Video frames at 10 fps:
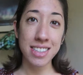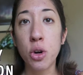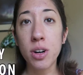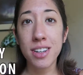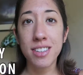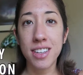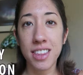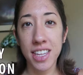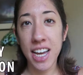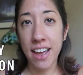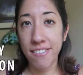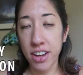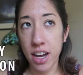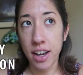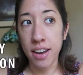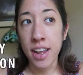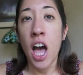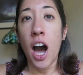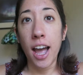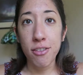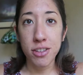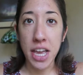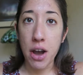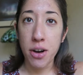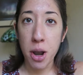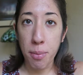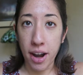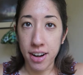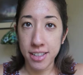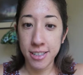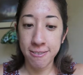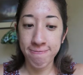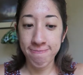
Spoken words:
Touristy thing I've done, Eiffel Tower in Paris.